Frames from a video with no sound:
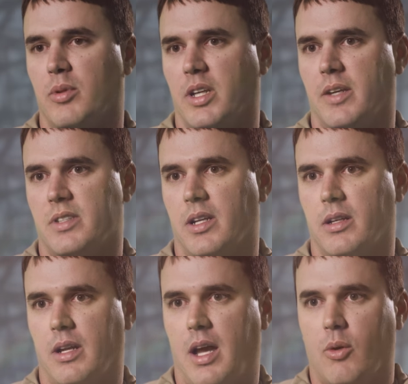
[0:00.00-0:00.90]
believes in
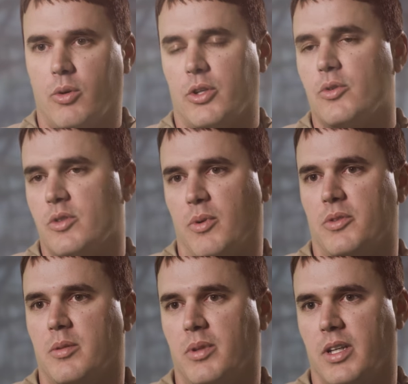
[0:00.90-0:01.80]
it, how are you
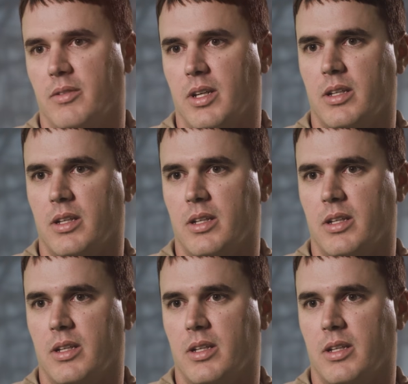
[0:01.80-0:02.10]
supposed to believe in